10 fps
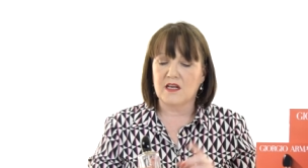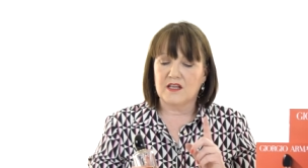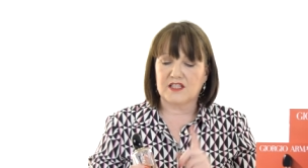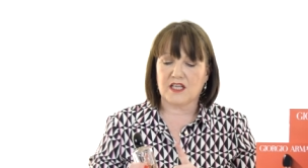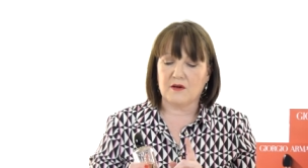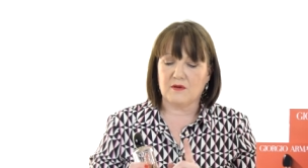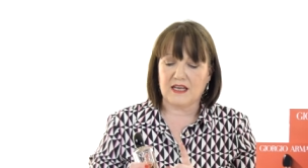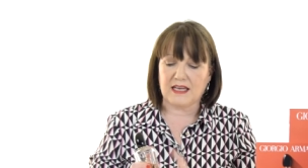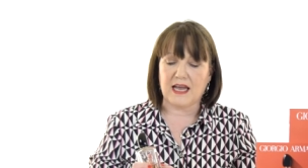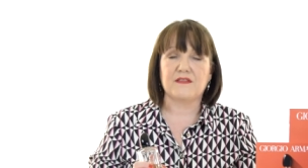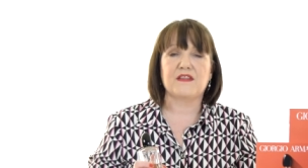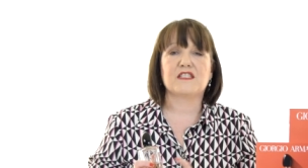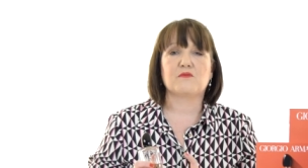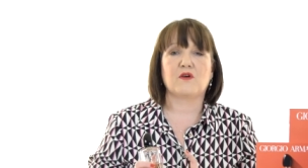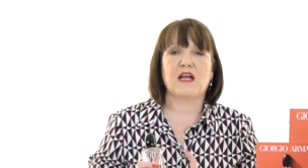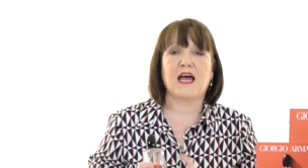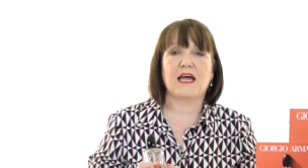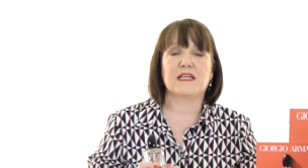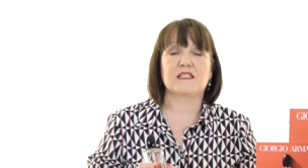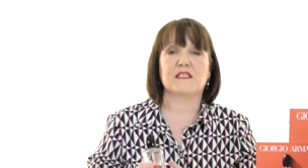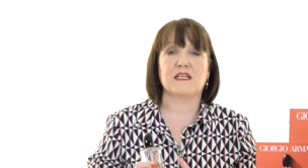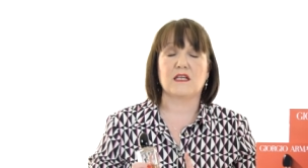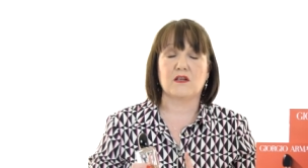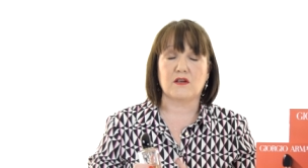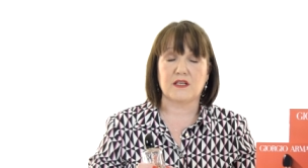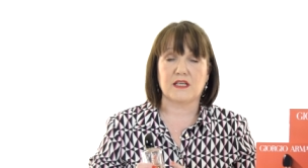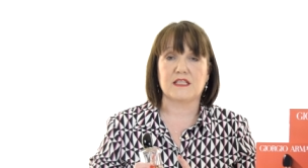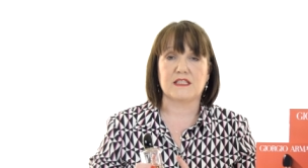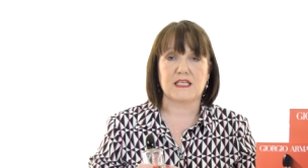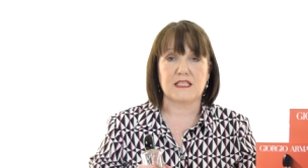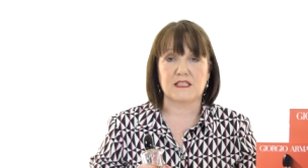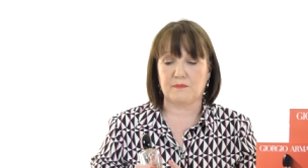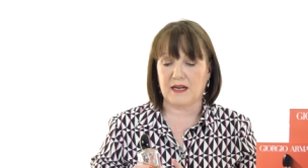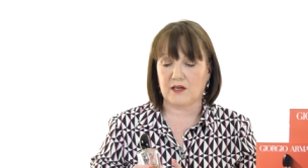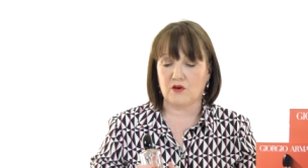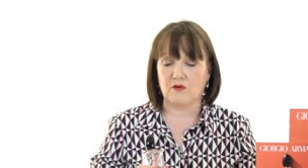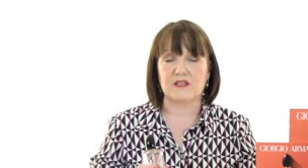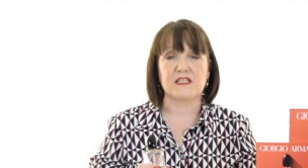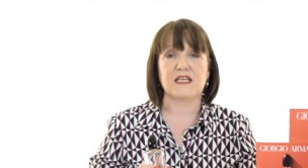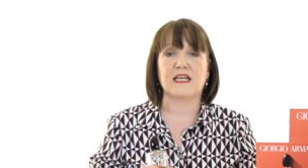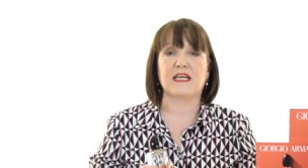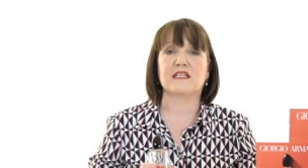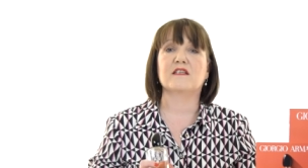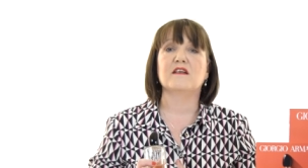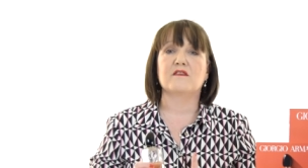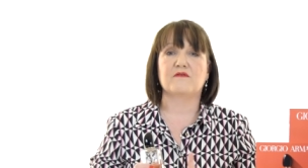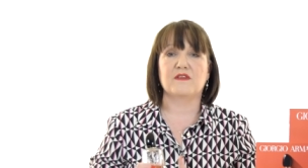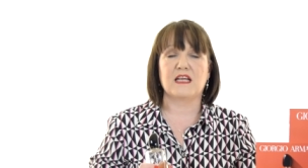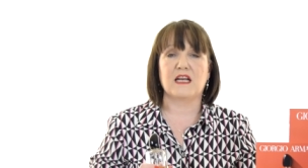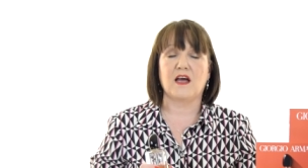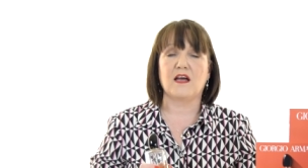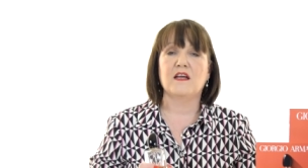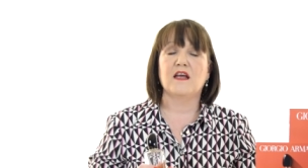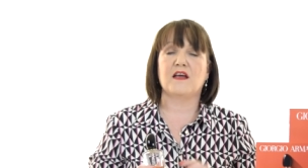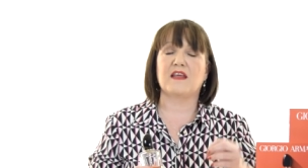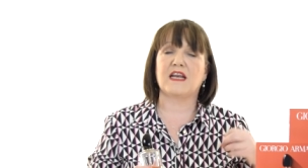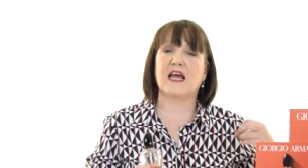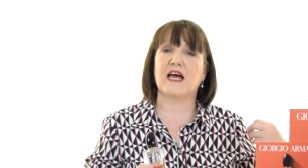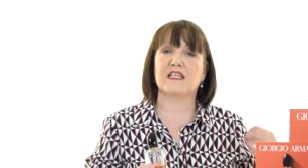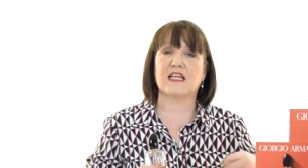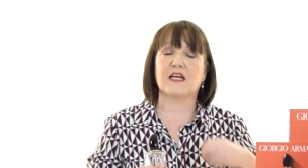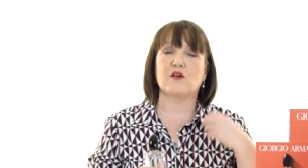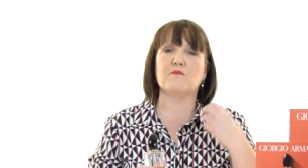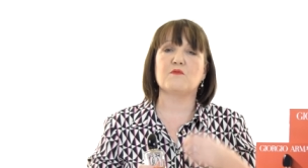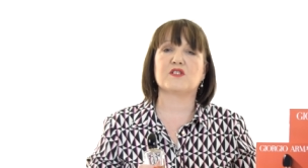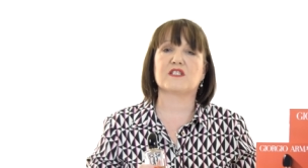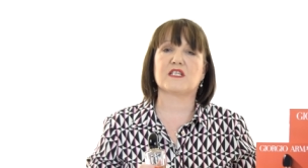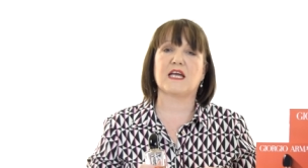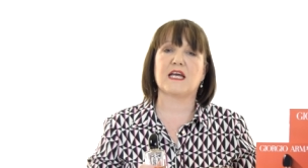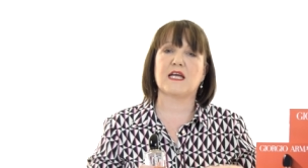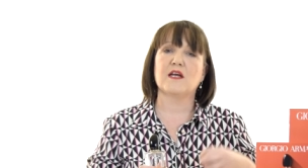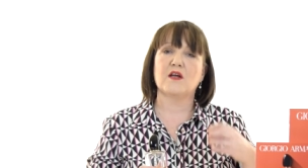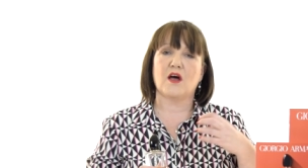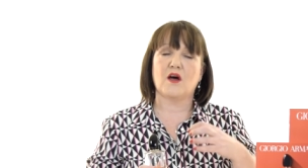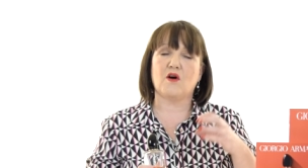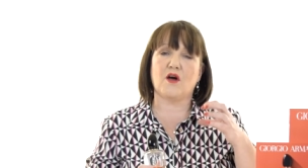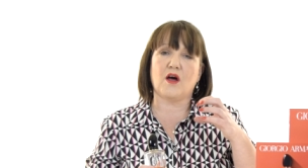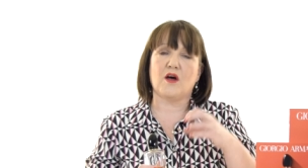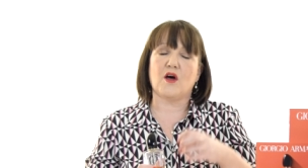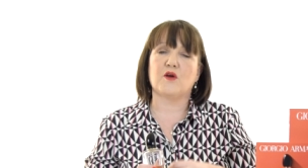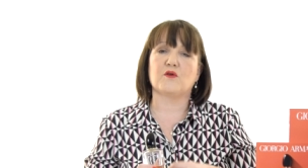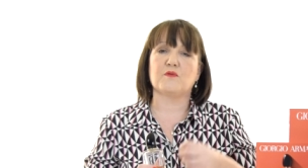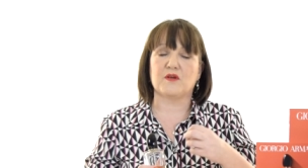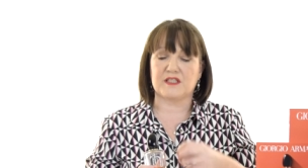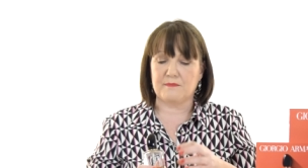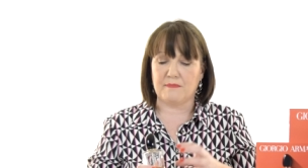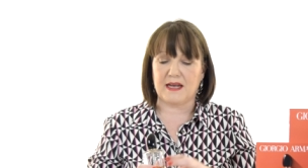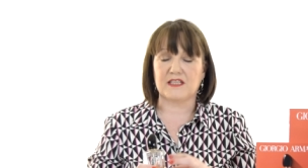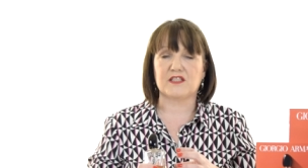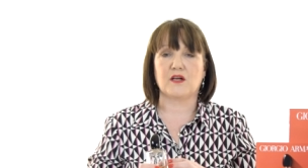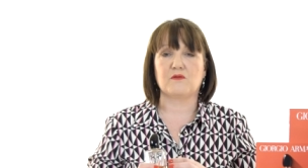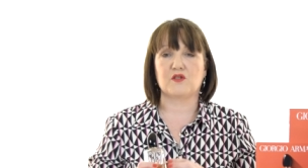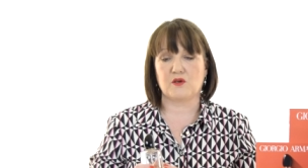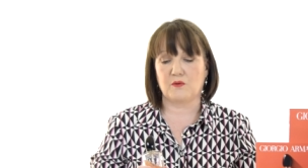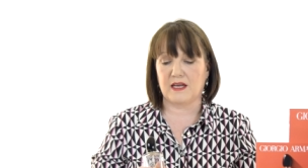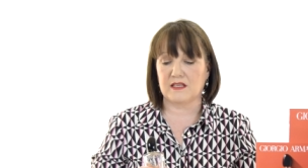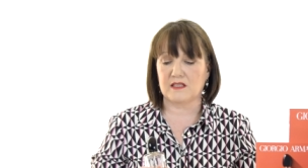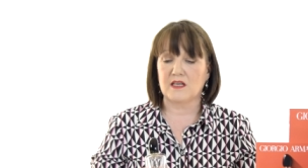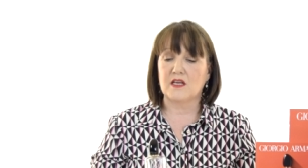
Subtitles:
So again, this one has the liqueur de cassis, the black currant in it, vanilla, and then it has like a musky, oak mossy base note to it.